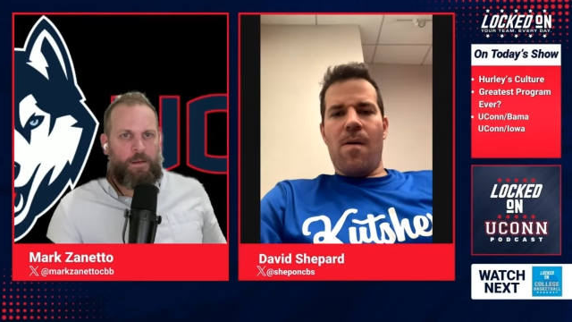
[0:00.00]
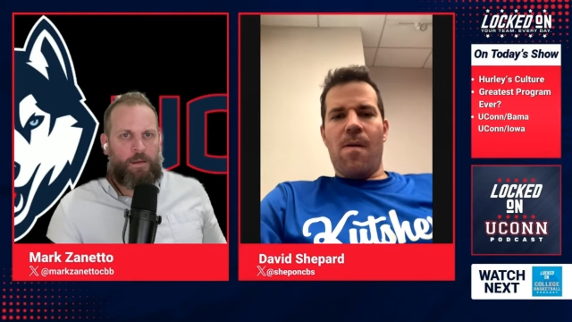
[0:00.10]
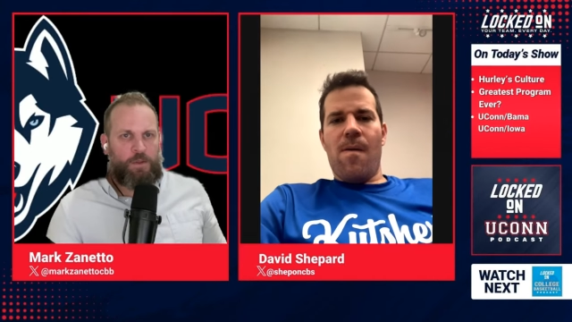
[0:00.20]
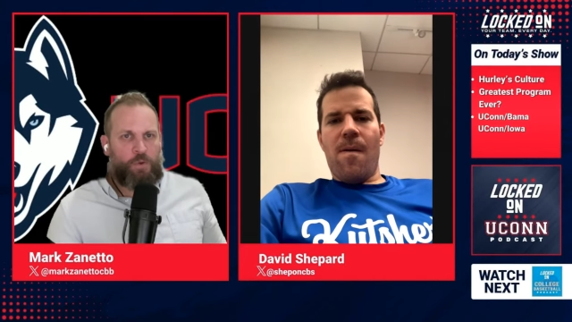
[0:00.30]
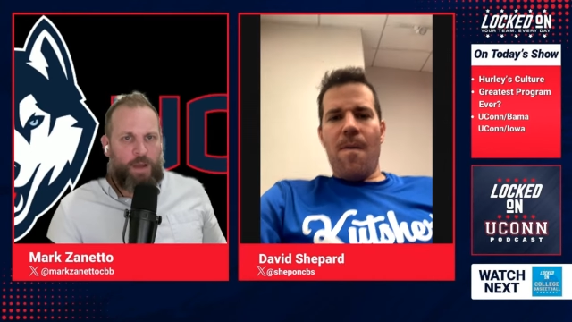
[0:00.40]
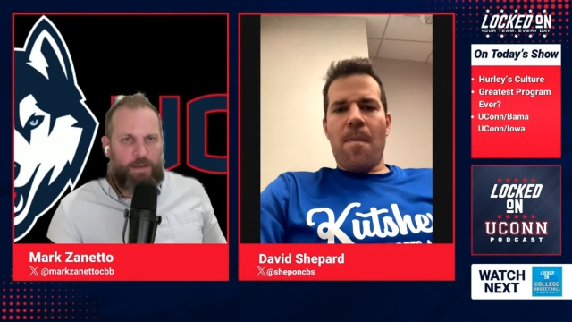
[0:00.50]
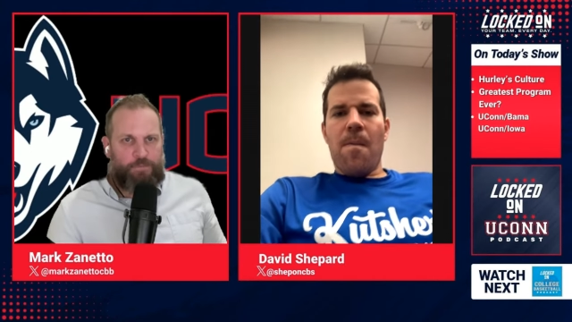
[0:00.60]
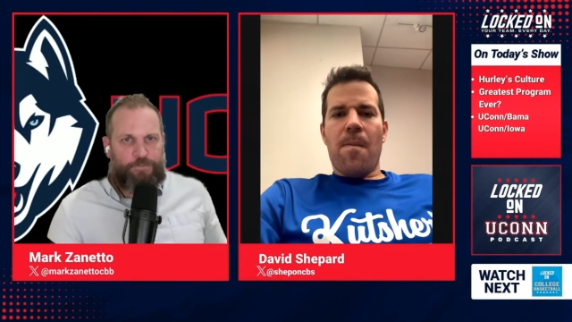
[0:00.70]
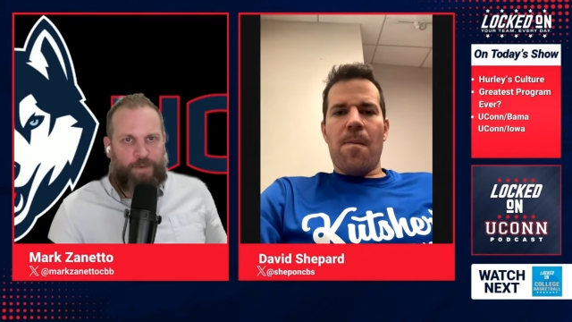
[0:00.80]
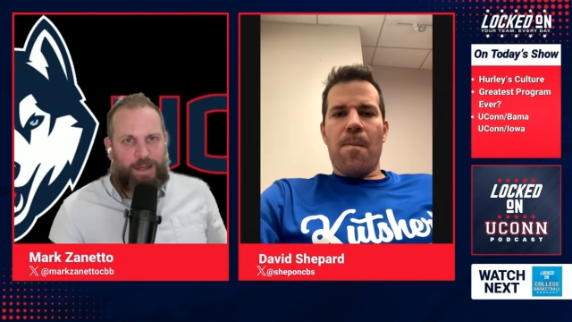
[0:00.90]
Speaker 1: UConn
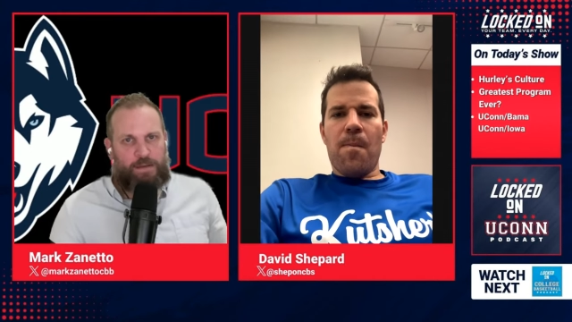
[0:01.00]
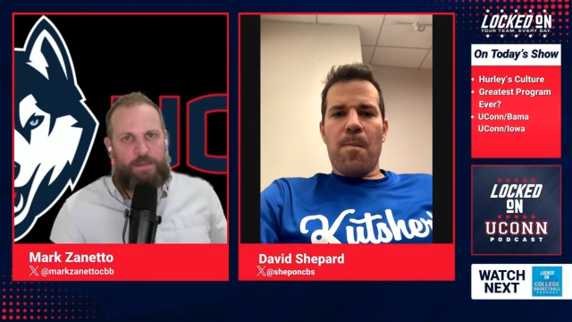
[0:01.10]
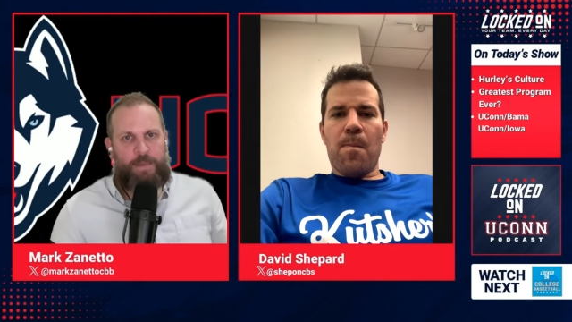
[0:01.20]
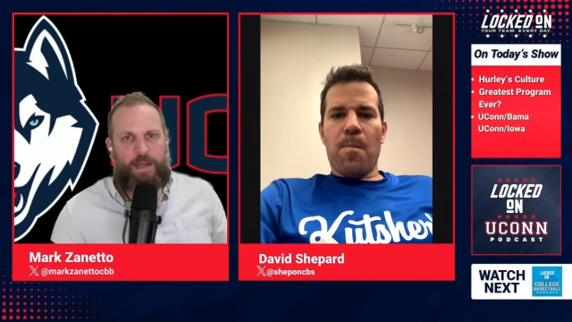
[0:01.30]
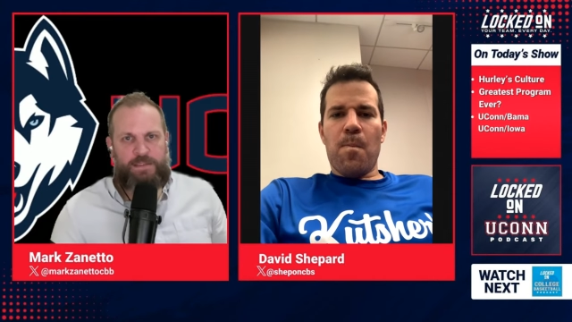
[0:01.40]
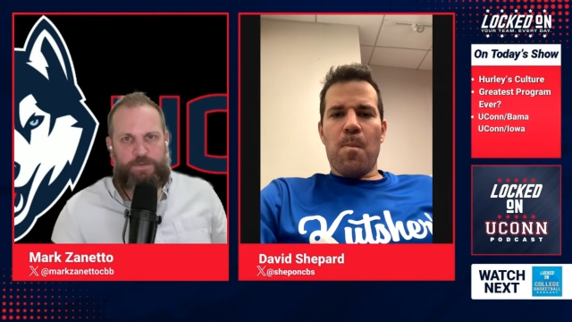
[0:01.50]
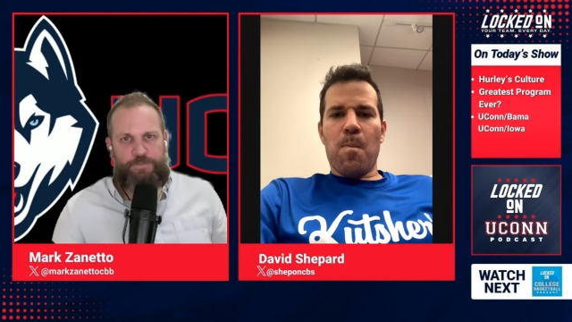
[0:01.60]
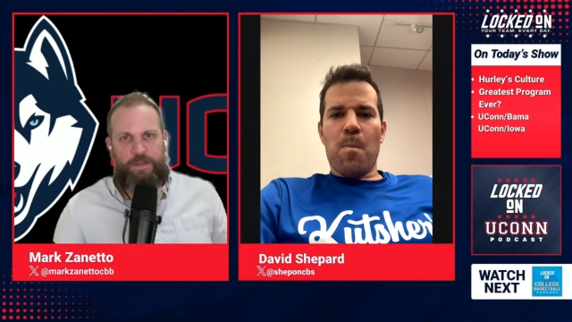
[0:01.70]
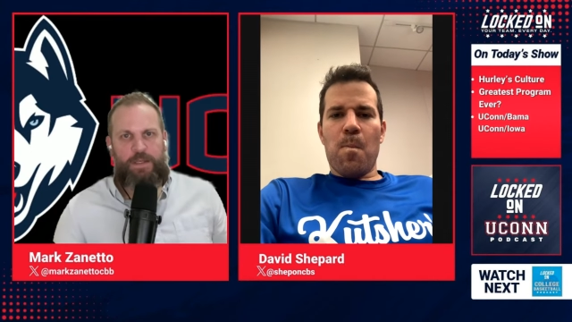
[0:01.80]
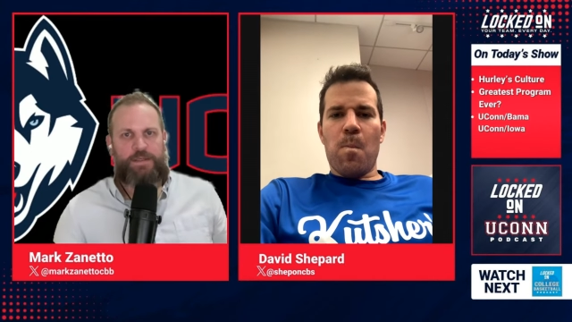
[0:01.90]
finally made it to
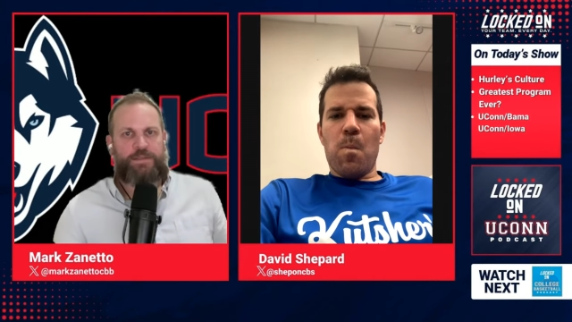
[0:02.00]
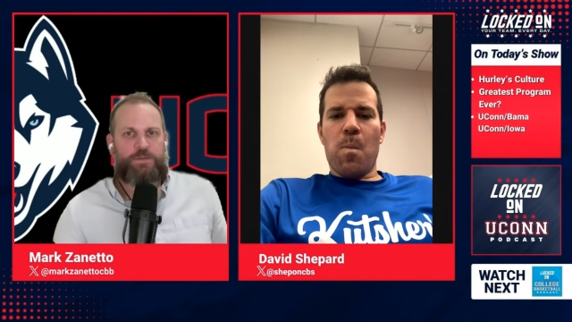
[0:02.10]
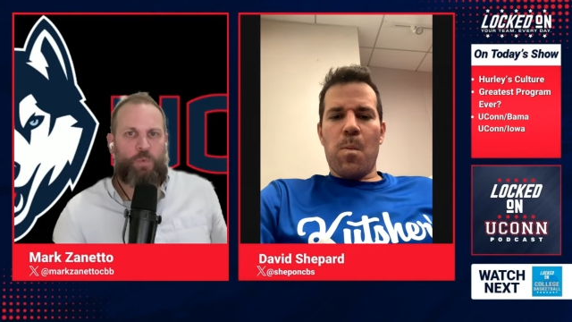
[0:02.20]
Phoenix.